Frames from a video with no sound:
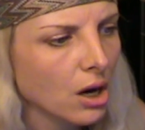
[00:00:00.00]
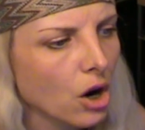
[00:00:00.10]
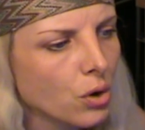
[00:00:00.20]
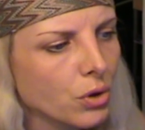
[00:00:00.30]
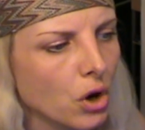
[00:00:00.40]

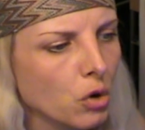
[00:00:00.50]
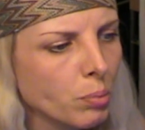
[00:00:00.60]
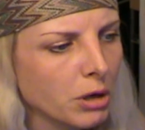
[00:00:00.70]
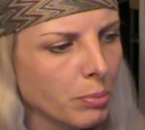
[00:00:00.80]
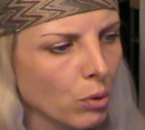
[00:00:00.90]
O
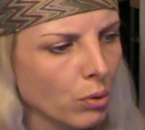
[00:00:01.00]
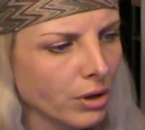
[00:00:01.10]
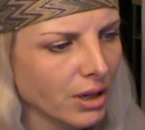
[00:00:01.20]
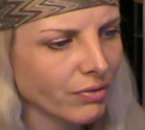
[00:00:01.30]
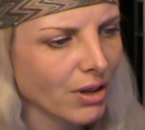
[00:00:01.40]
nobly
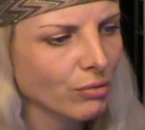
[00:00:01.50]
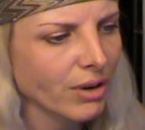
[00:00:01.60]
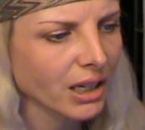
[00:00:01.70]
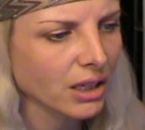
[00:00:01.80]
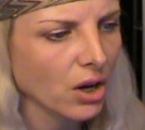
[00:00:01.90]
born, if thou
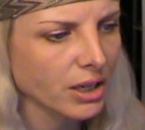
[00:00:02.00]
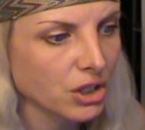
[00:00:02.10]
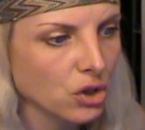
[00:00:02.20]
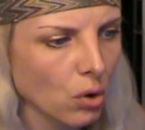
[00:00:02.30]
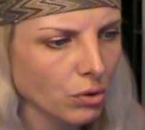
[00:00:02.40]

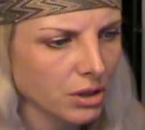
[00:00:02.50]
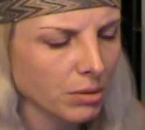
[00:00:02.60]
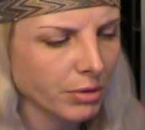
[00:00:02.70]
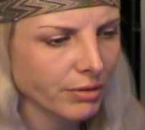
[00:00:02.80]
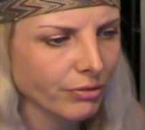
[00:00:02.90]
recognize not
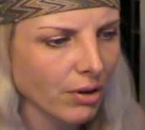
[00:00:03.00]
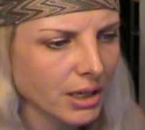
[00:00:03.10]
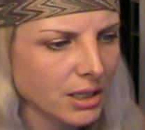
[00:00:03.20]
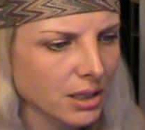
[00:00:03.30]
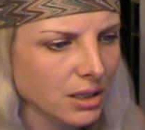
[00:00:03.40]
and be
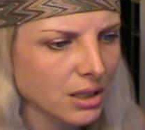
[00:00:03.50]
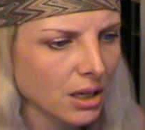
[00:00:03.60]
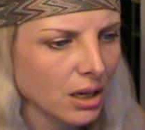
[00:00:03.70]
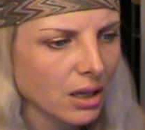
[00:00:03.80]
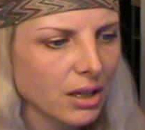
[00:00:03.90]
frightened,